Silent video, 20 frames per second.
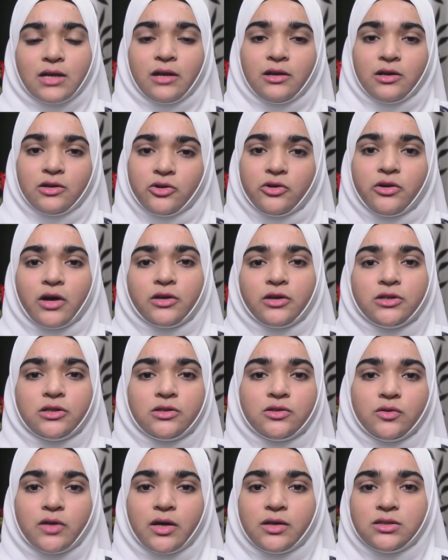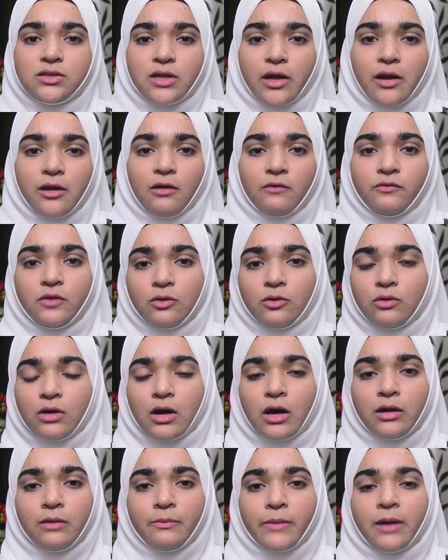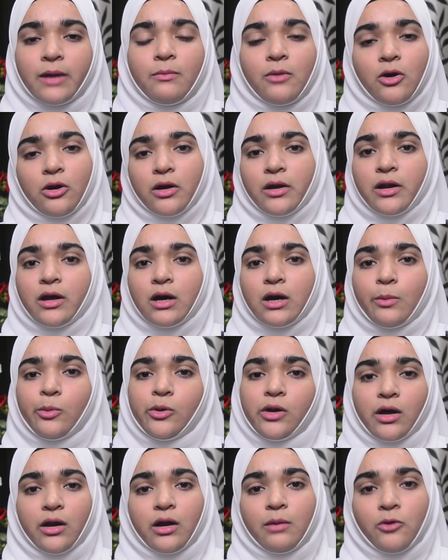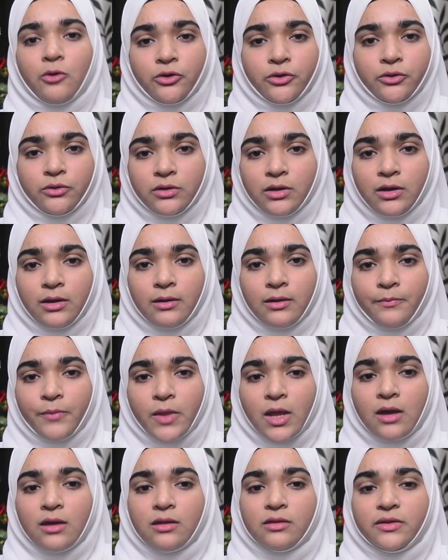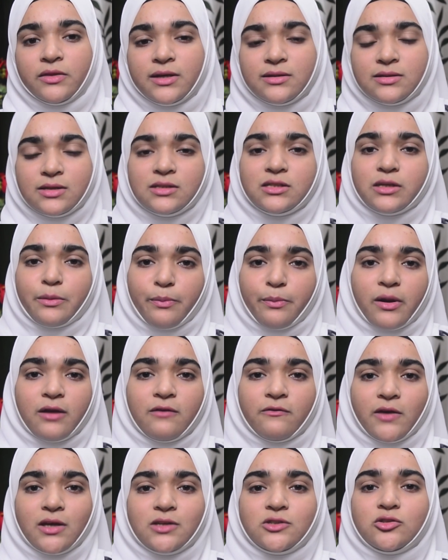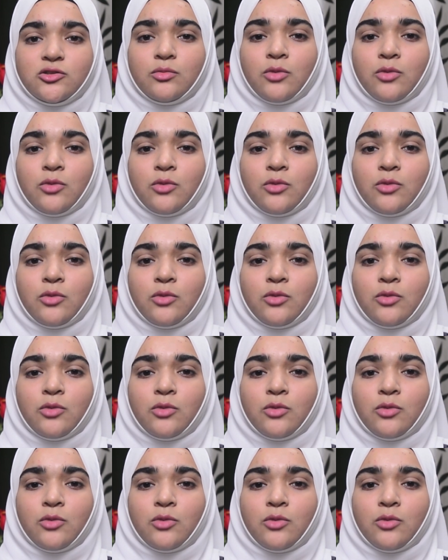an introduction to the study of the Qur'an by Maulana Abul Ala Maududi. This is a preface to